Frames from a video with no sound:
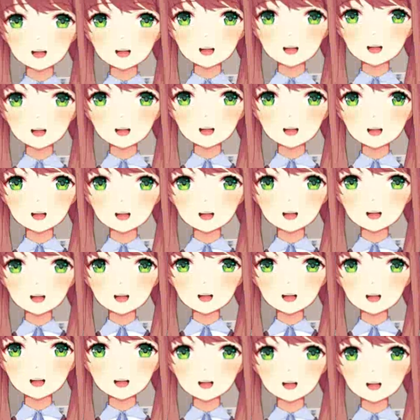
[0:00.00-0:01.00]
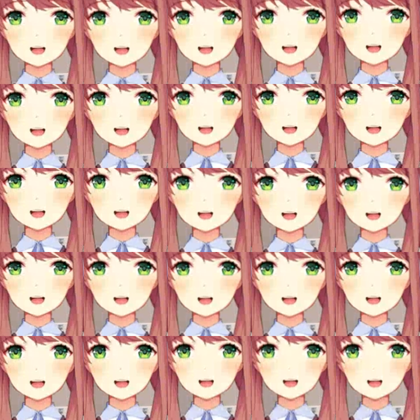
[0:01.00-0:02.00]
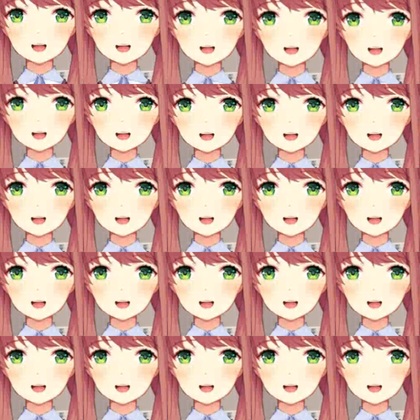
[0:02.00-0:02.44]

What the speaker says: Nobody speaks.